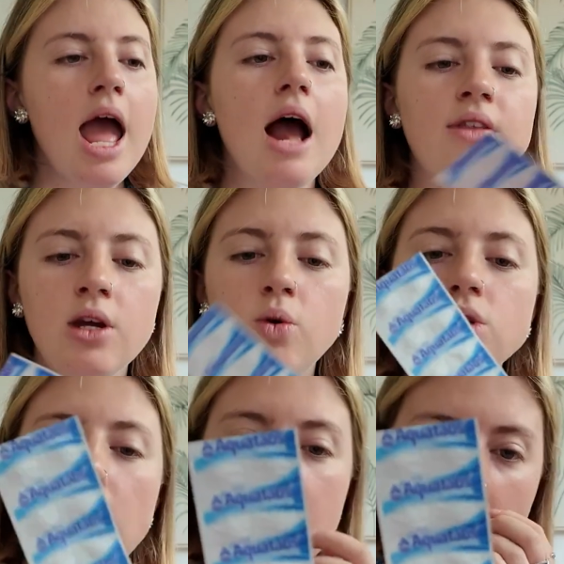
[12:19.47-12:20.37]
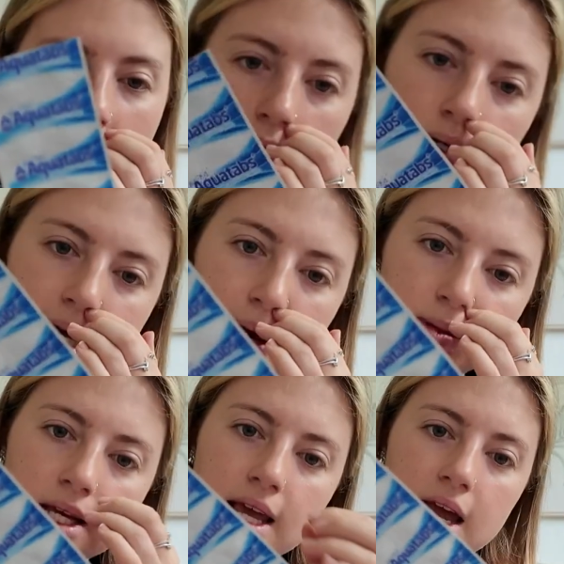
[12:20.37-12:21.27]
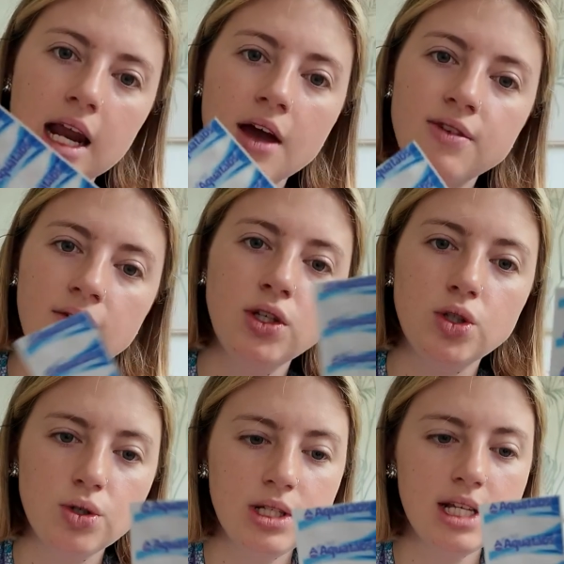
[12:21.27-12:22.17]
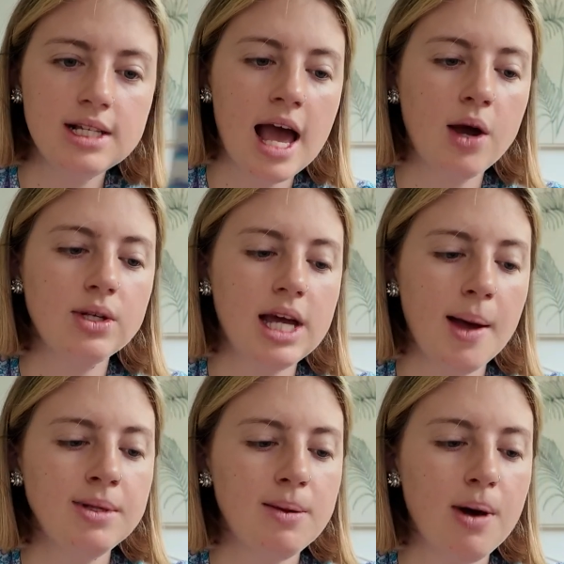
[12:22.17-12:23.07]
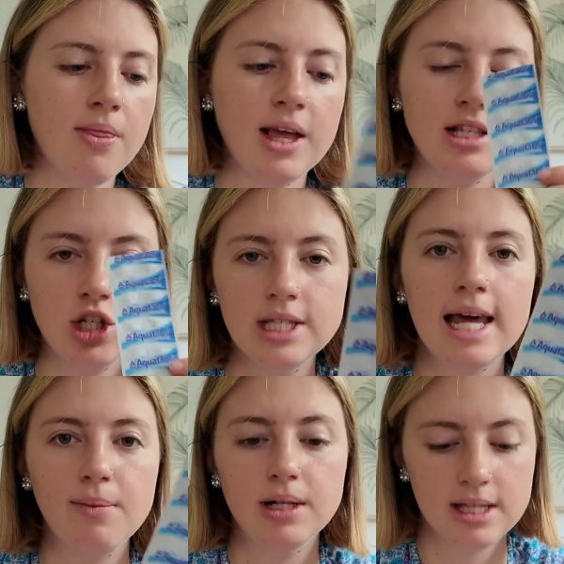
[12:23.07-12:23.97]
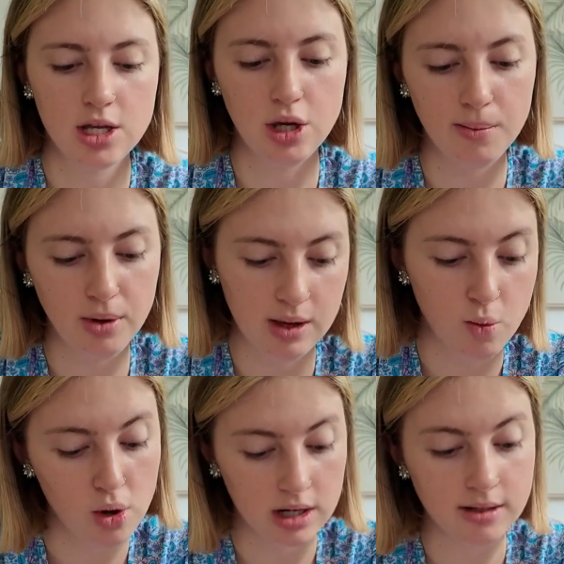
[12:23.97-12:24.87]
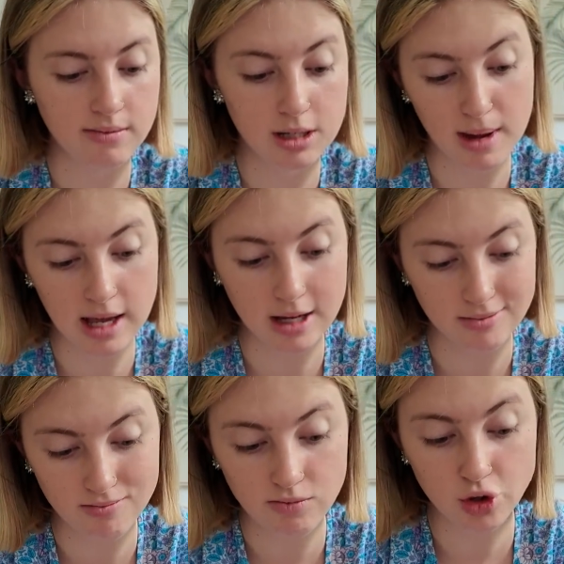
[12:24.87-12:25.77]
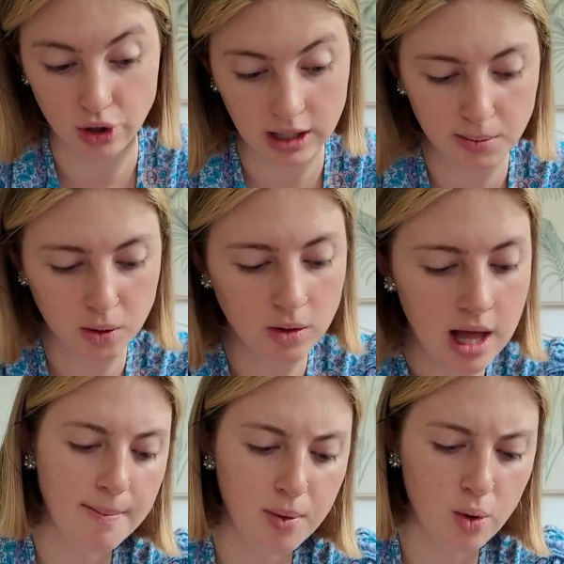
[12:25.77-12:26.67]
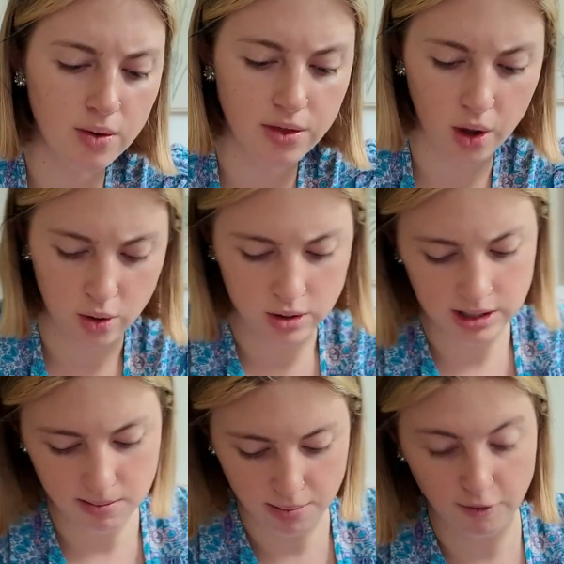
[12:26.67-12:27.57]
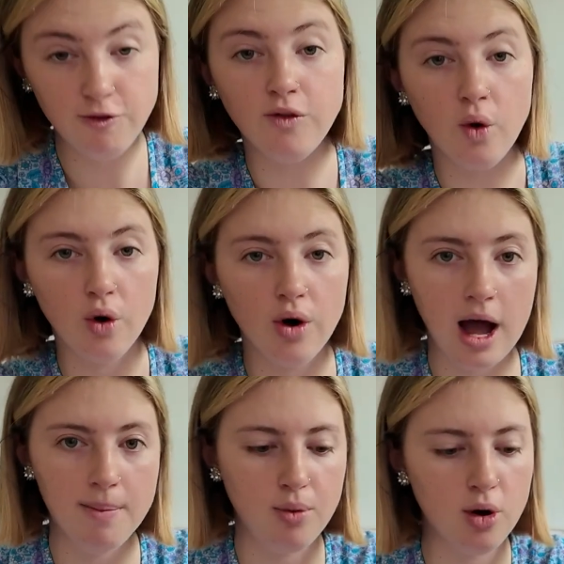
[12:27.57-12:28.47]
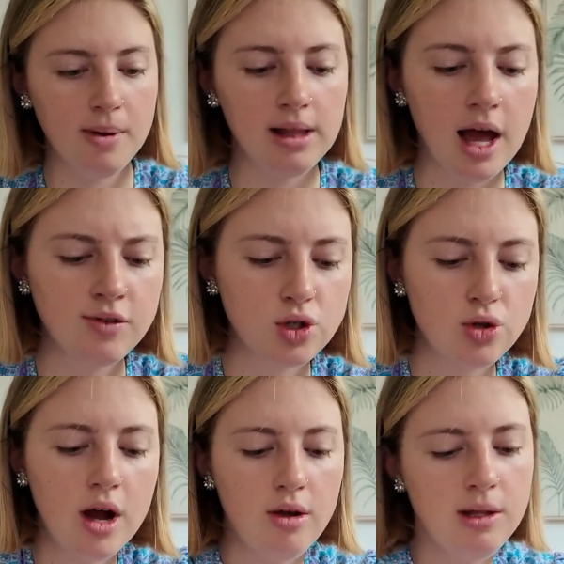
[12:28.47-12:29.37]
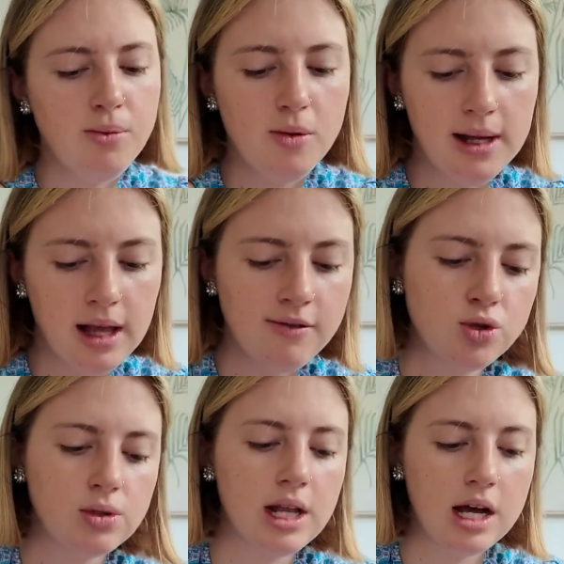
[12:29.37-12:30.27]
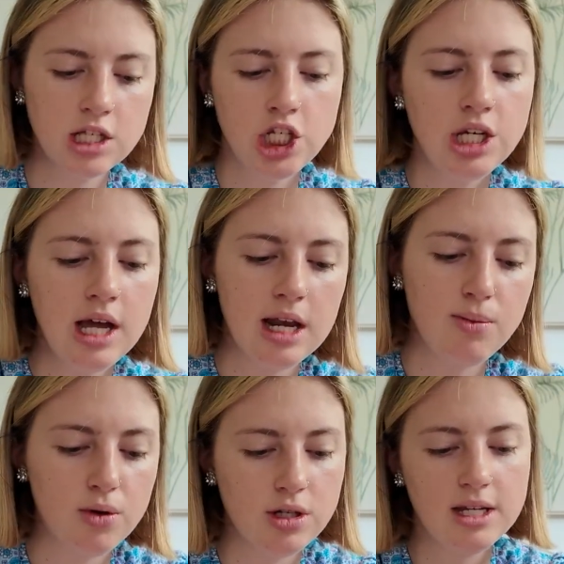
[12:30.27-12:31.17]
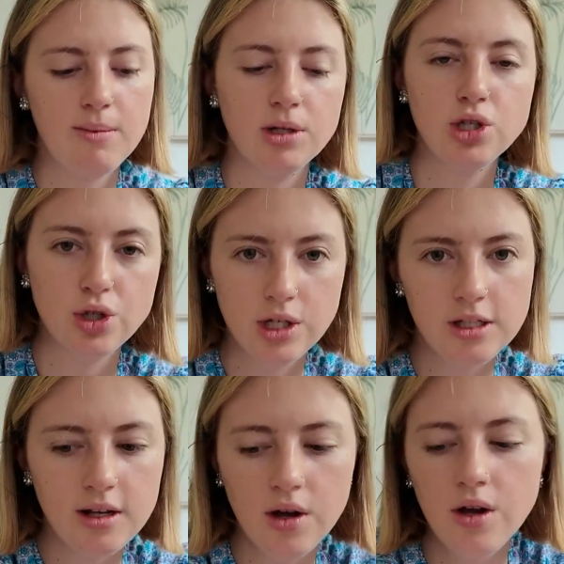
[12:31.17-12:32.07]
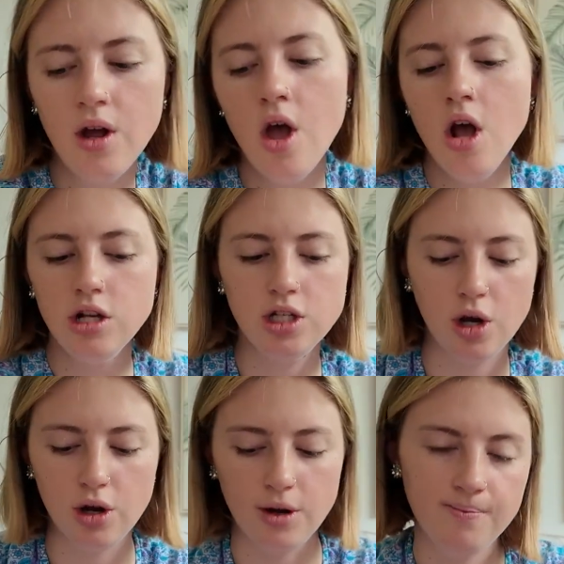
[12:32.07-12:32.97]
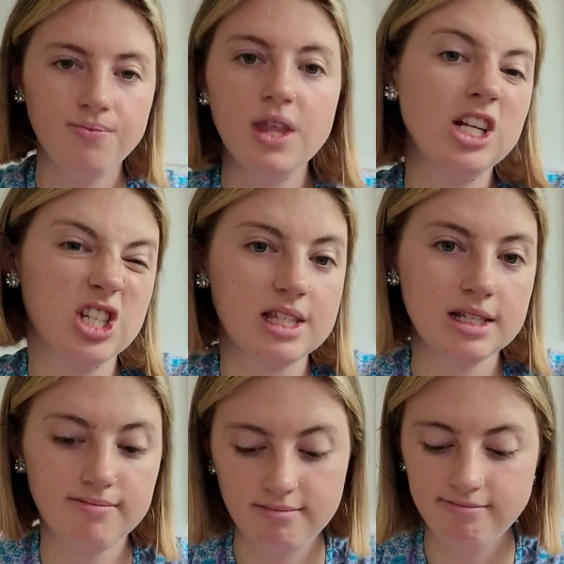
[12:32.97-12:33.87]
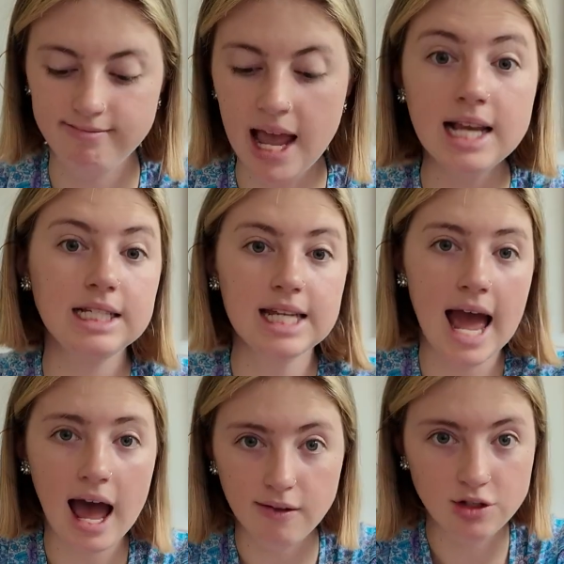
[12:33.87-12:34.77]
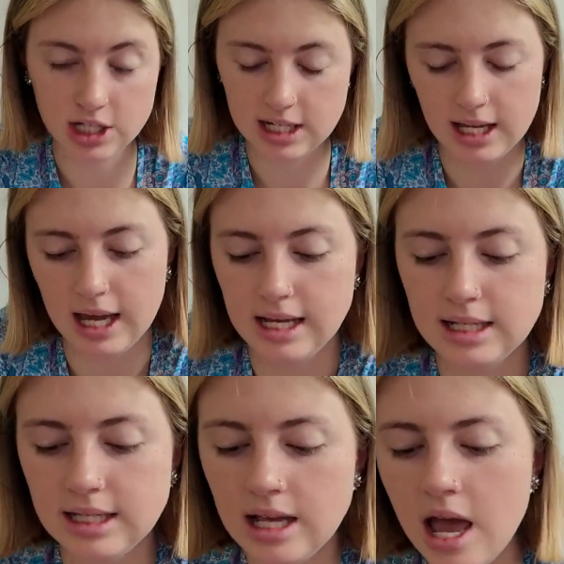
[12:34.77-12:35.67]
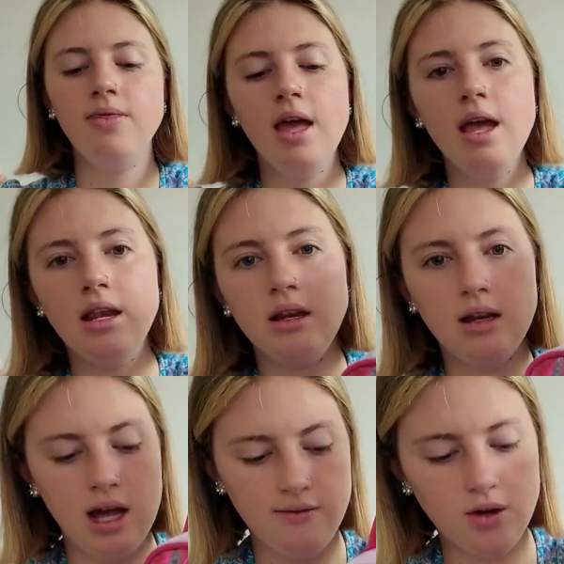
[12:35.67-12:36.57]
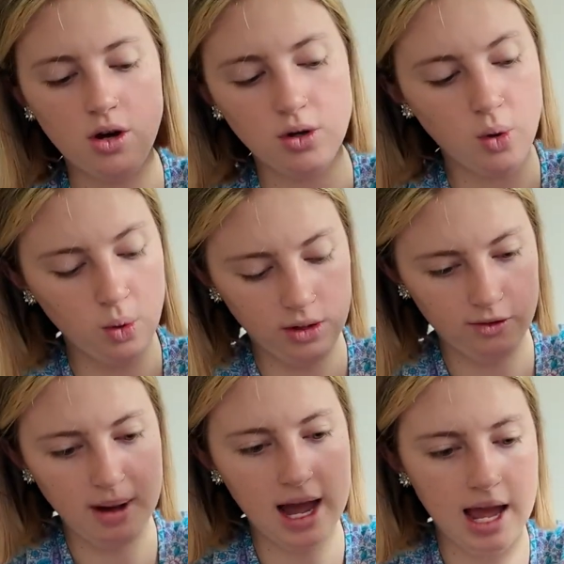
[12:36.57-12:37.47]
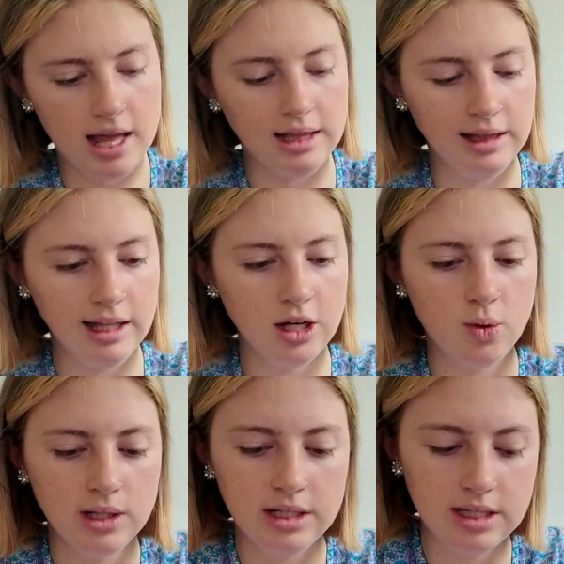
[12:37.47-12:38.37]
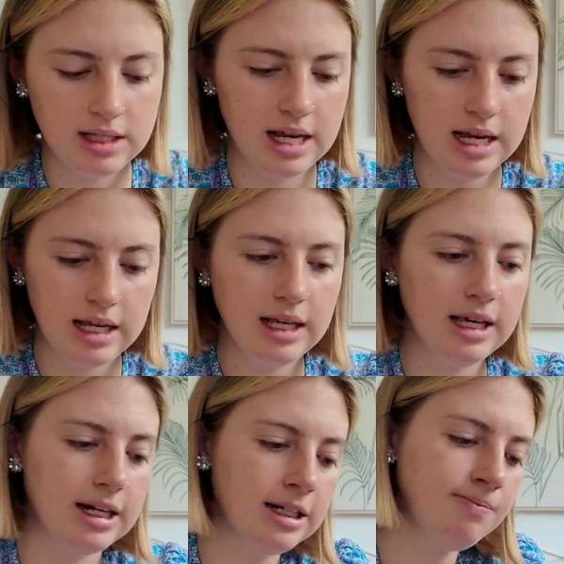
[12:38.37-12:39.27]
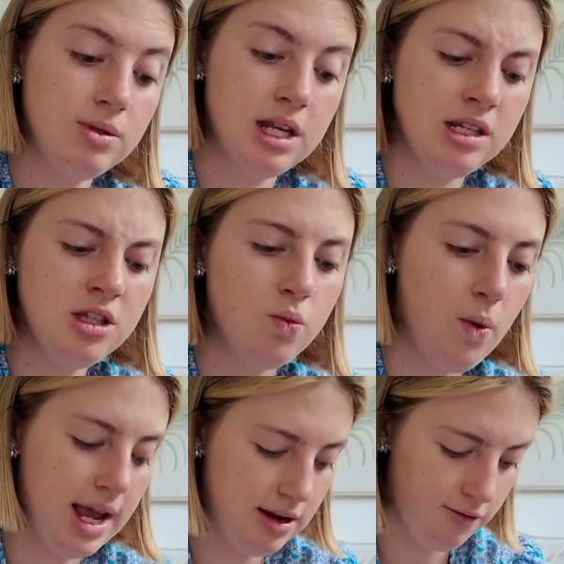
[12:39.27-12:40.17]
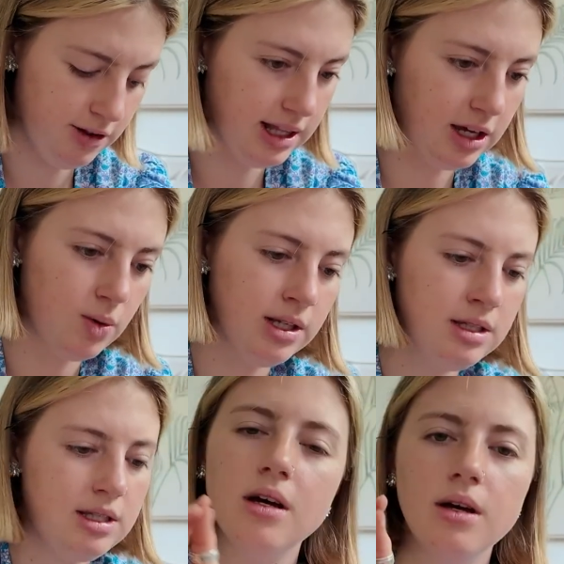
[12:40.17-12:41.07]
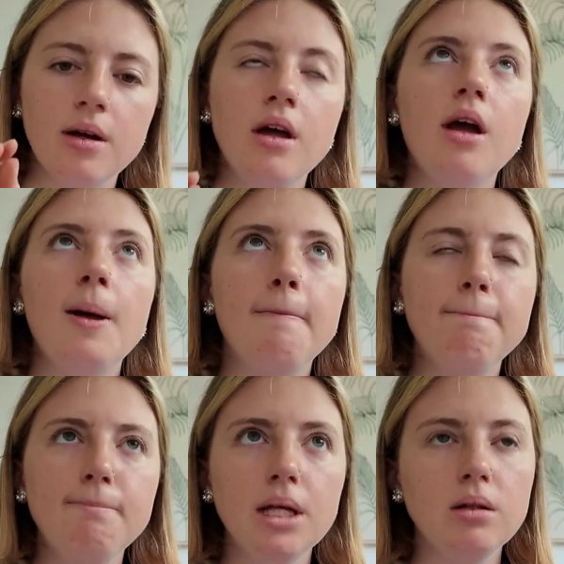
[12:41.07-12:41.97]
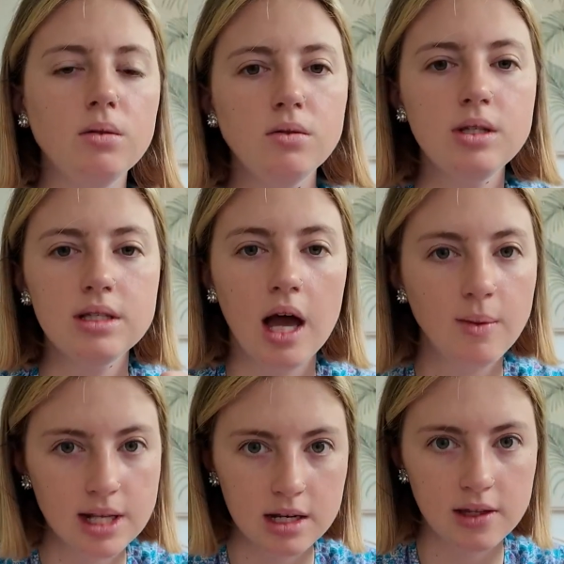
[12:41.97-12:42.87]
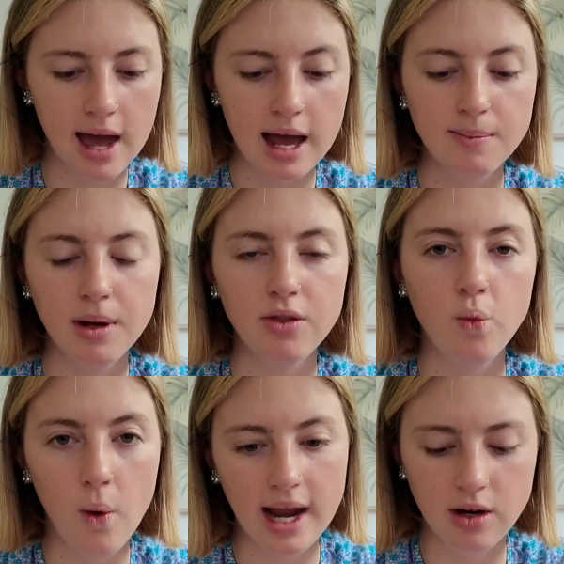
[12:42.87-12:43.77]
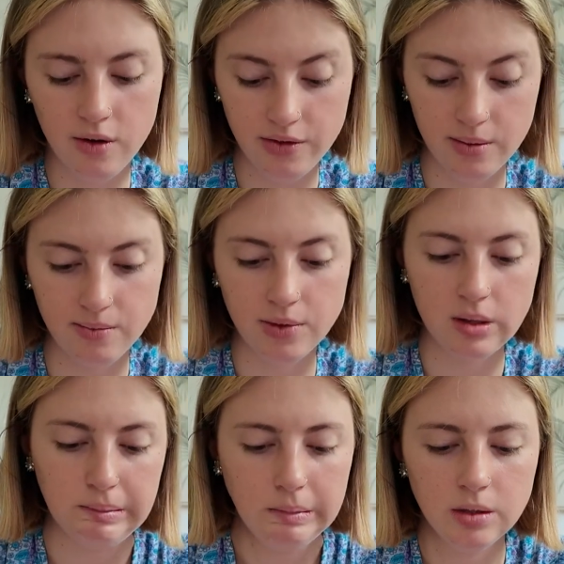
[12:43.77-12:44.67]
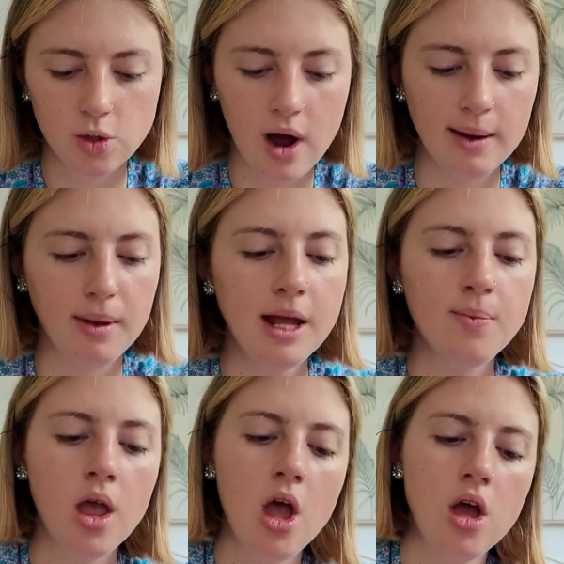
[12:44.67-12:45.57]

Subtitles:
And then I also had Aquatabs. Again, I've never used these Aquatabs, but these are just tablets that you can put in water to make it drinkable. I bought those before I bought my Lifestraw. I only bought my Lifestraw last year, and I bought those tablets 2 years ago. So they're just handy to have just in case. And then I've got all of my liquids in here. I was under the weight for liquids. The mils, I was under that, but the weight of them was quite a bit.